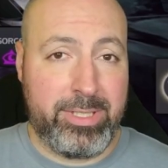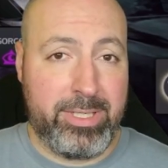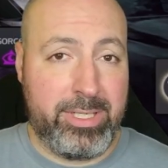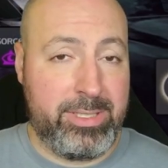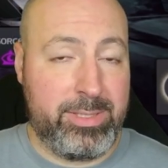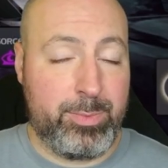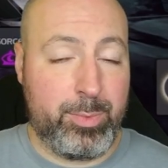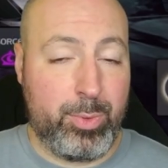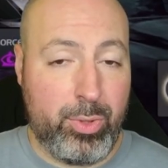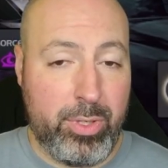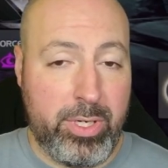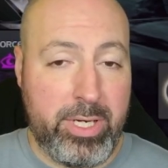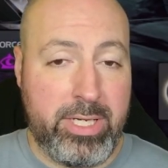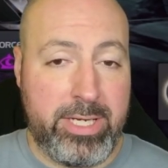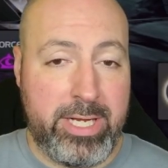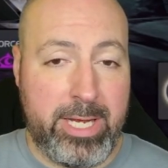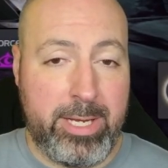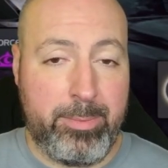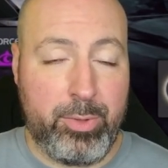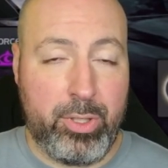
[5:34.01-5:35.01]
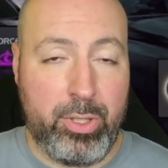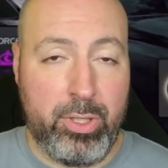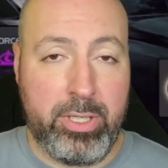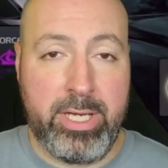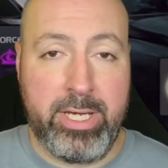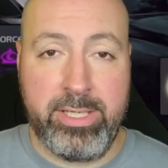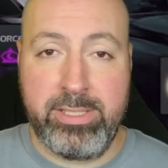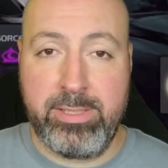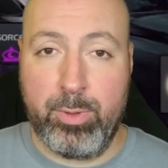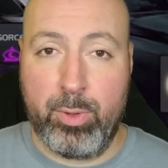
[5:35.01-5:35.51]
He's pretty damn good. He
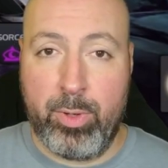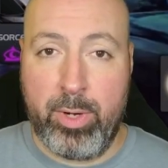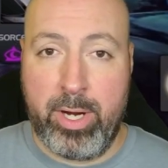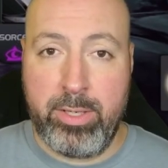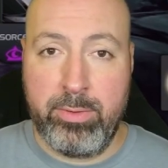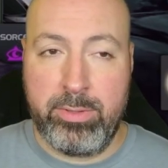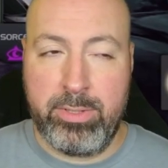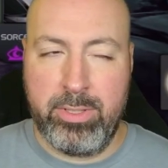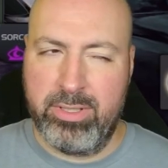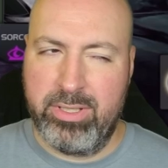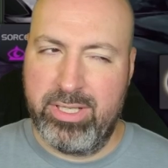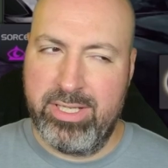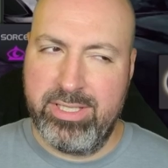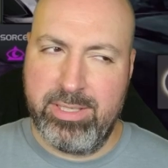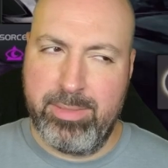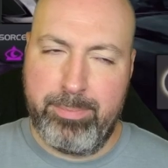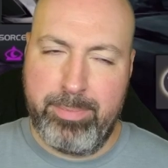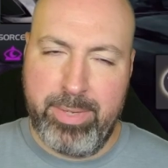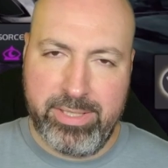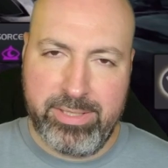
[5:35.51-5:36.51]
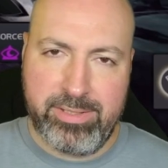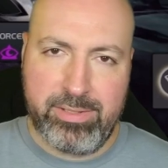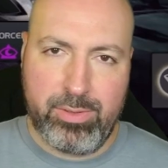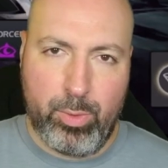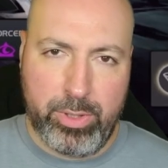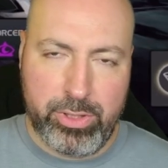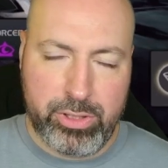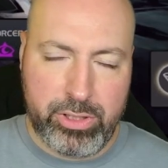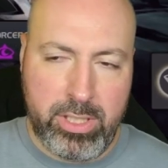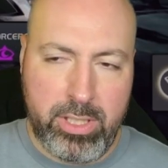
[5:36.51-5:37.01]
has some great utility. He's a bit
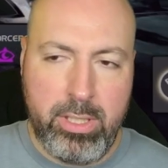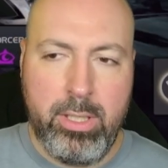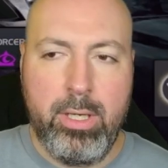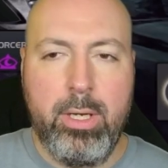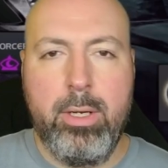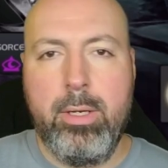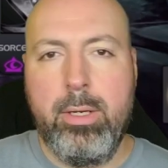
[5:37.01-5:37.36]
squishy.